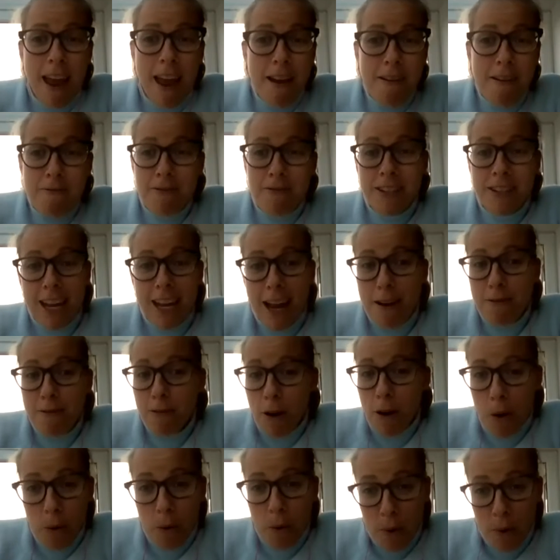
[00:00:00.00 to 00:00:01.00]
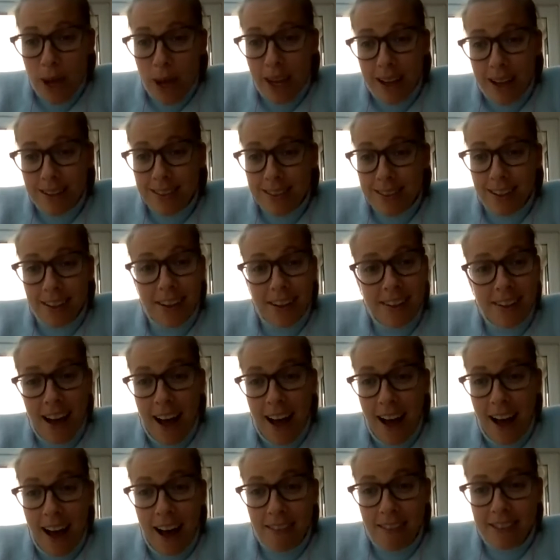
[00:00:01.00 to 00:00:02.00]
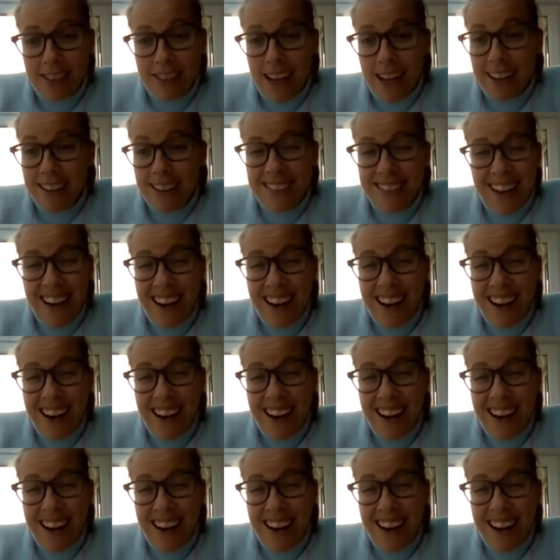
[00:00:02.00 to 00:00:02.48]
every day for a week to learn that half a dance.